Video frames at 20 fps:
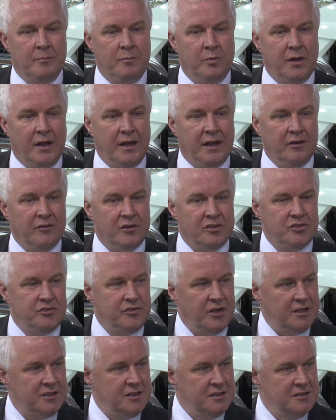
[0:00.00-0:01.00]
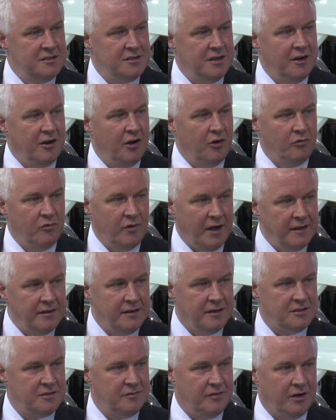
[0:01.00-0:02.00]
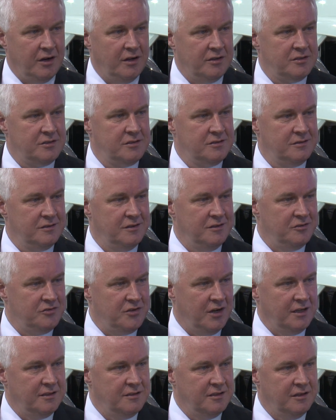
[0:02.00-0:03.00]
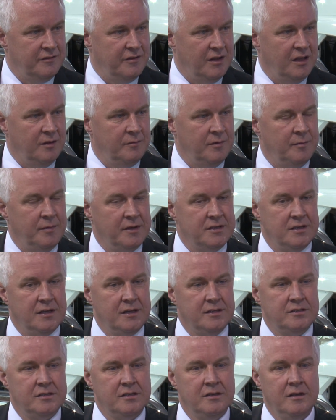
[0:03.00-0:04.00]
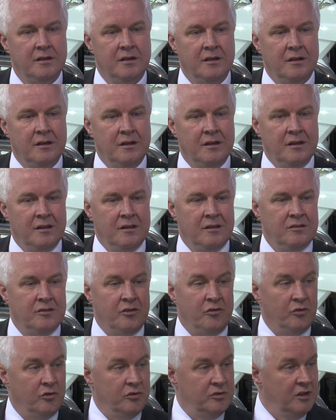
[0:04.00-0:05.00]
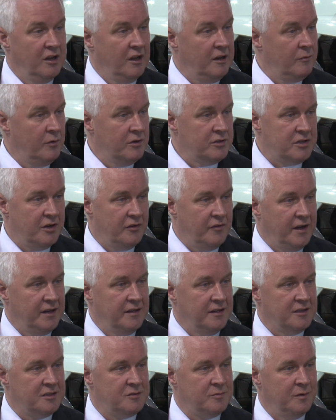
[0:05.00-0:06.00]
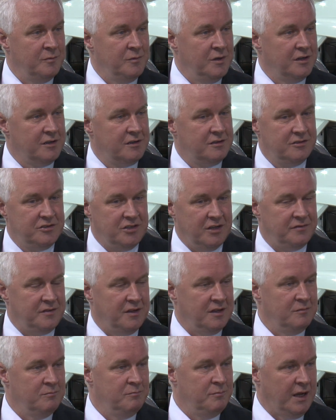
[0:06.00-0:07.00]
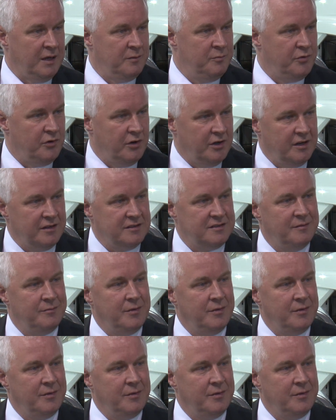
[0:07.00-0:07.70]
Planning restrictions are horrendous for us in trying to develop the business. The road network's horrendous when we're shifting big product